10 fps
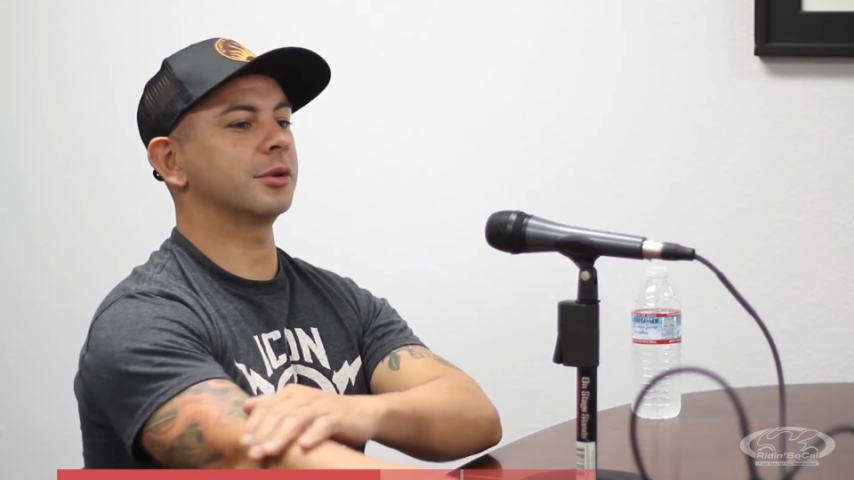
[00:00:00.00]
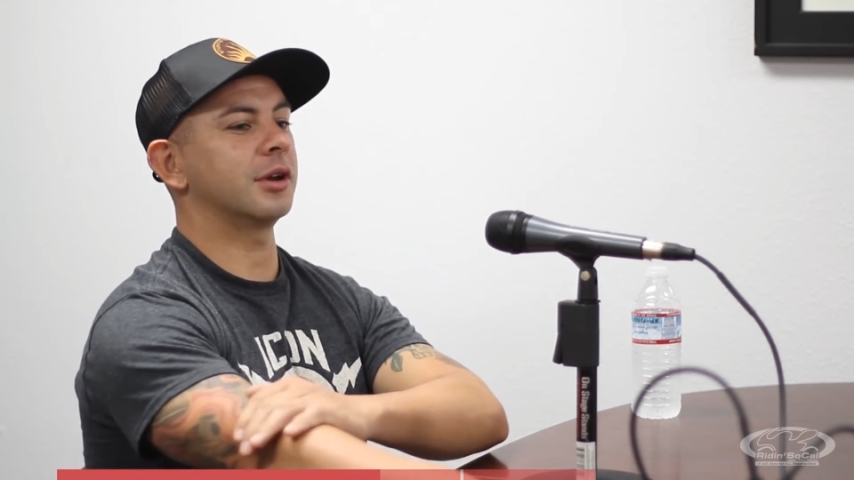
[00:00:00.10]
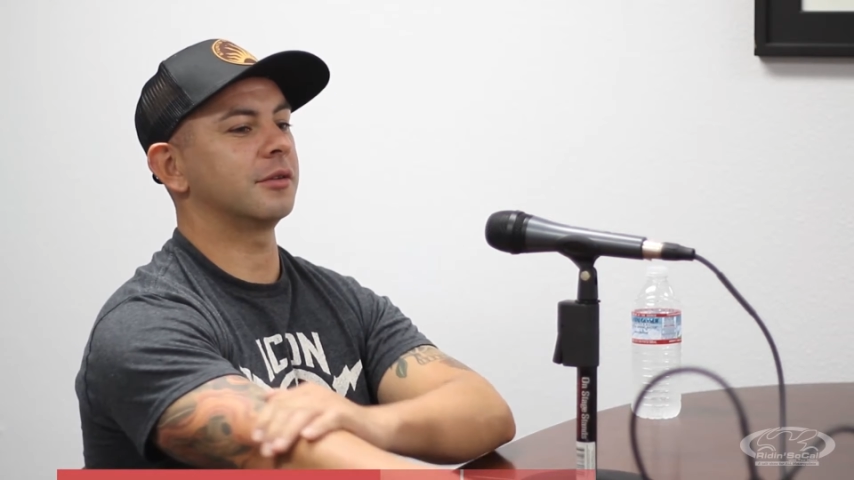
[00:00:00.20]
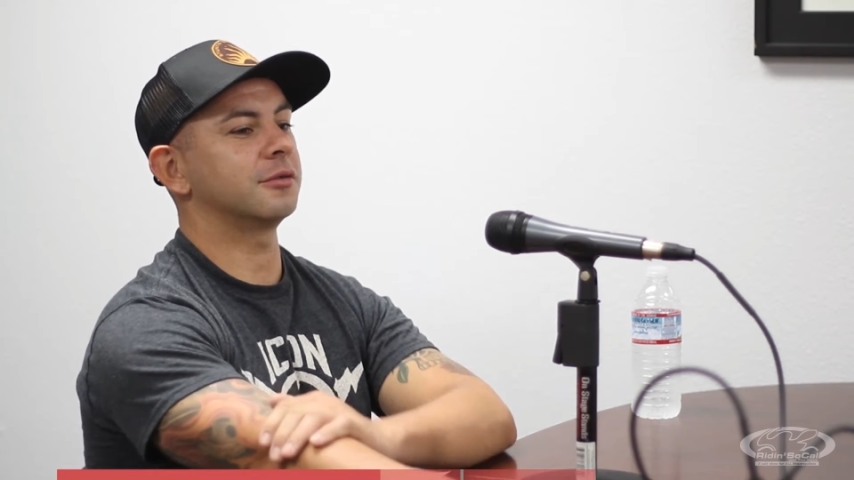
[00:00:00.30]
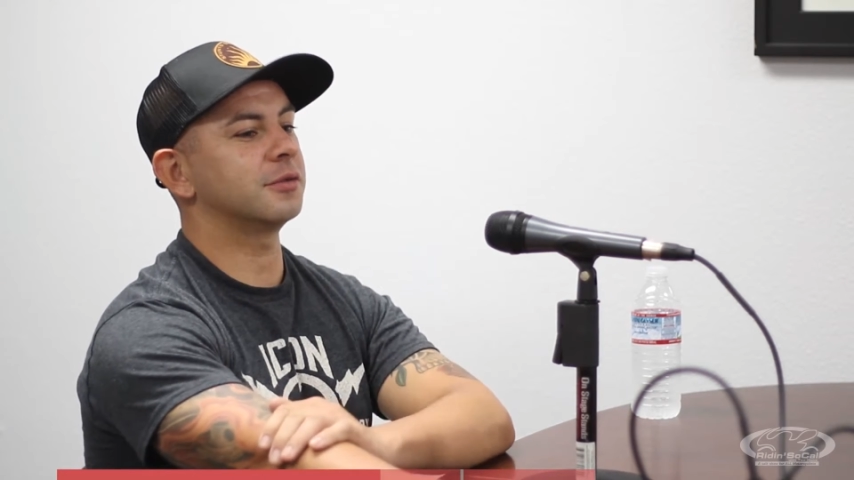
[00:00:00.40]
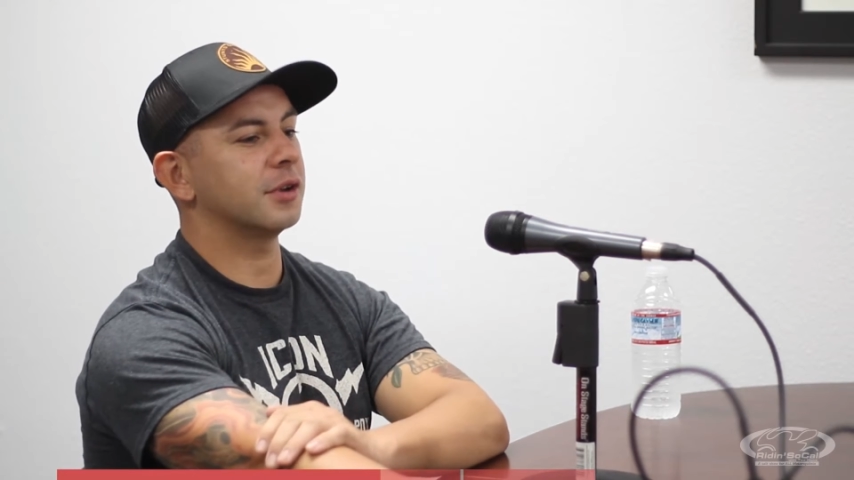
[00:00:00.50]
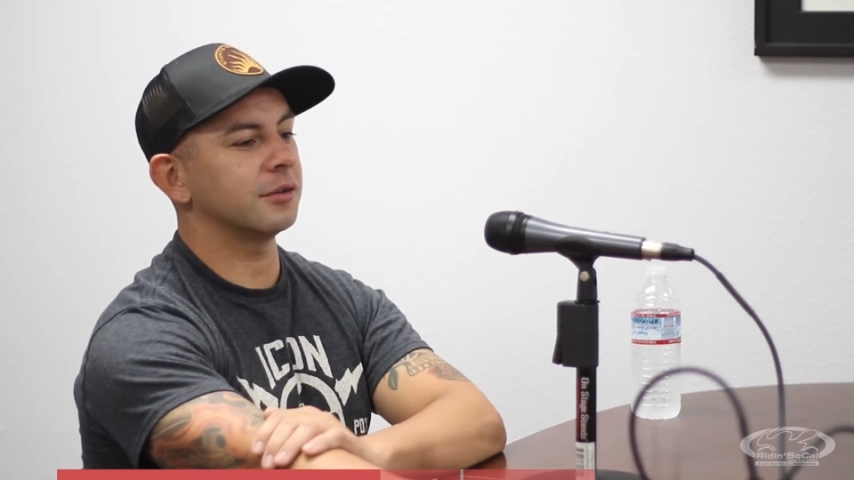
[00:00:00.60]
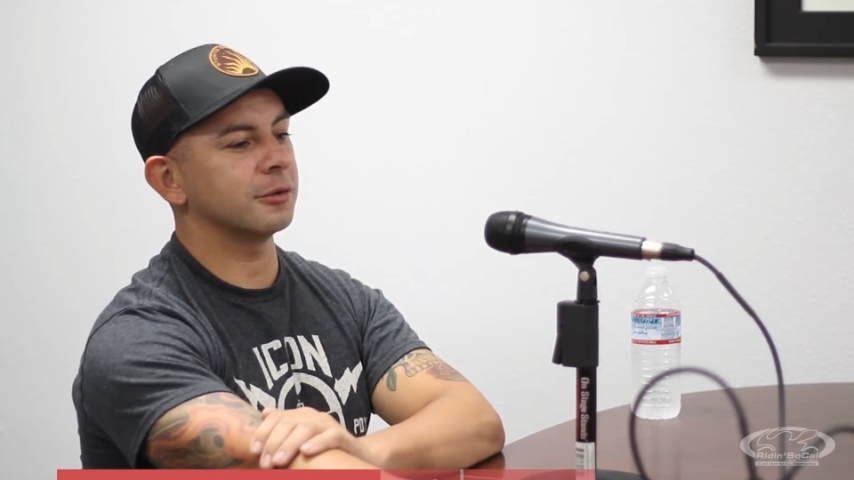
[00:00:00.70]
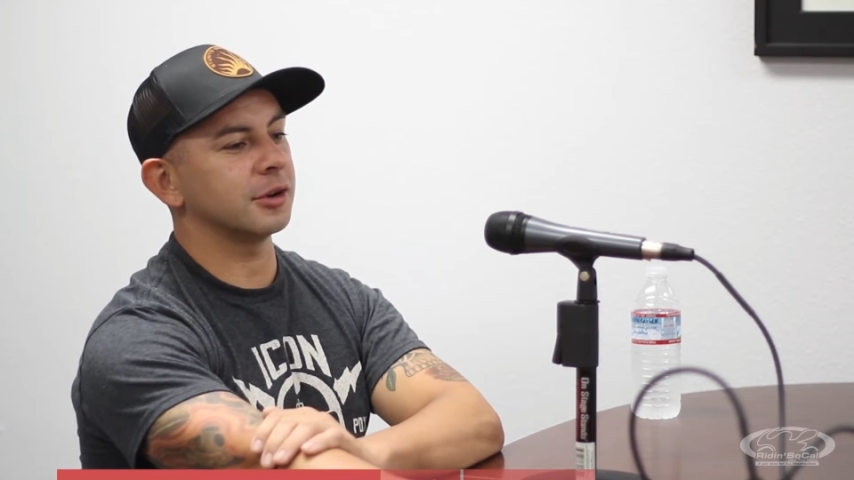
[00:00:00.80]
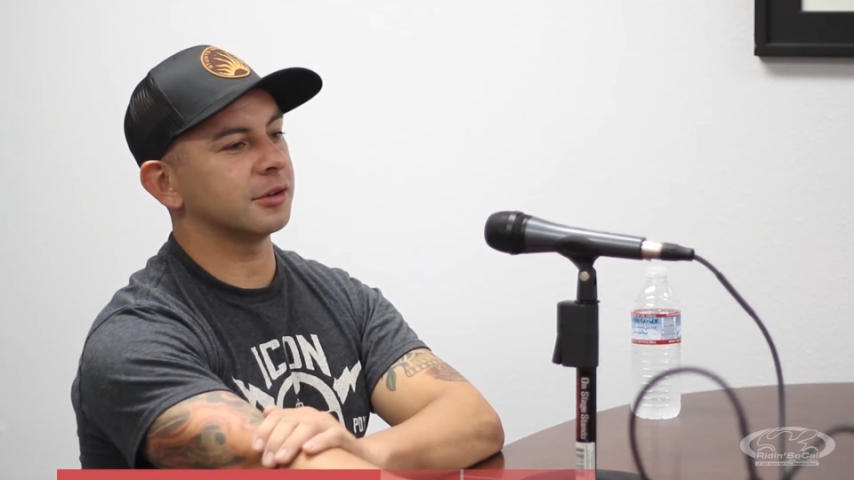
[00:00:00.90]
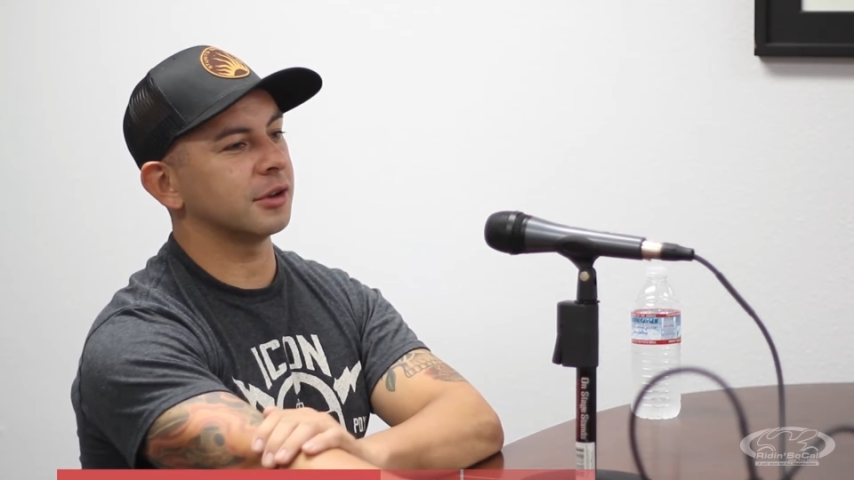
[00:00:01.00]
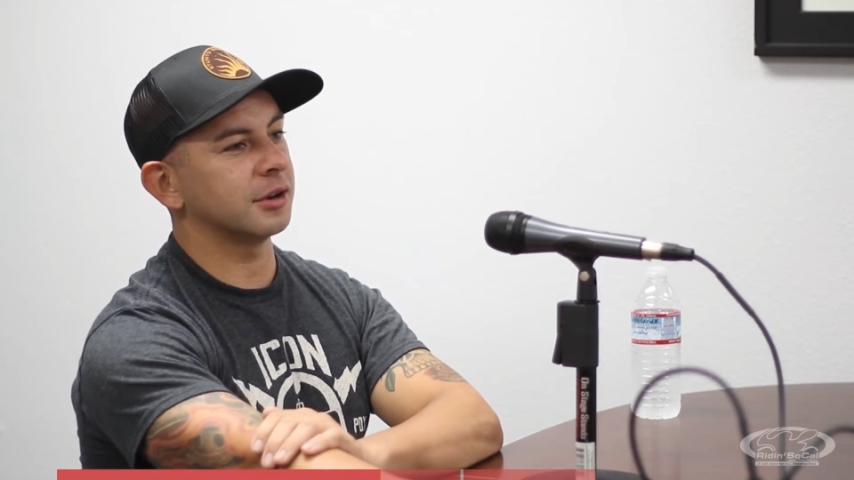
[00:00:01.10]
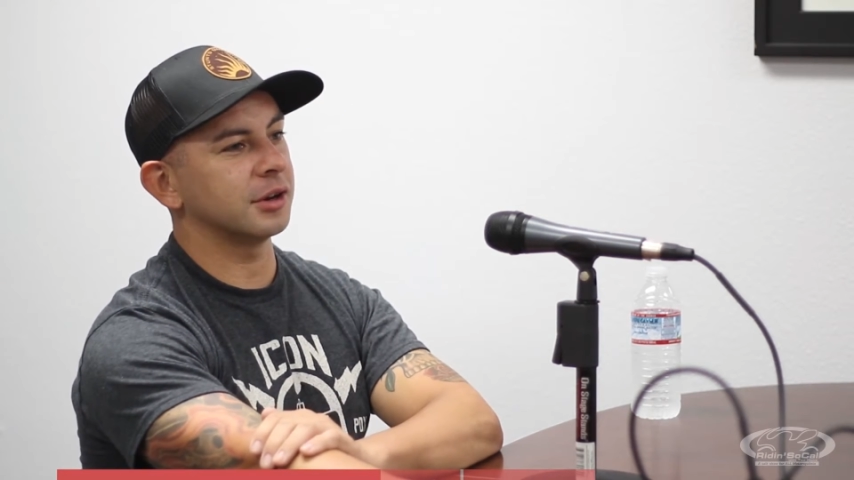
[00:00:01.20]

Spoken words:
but I've worked on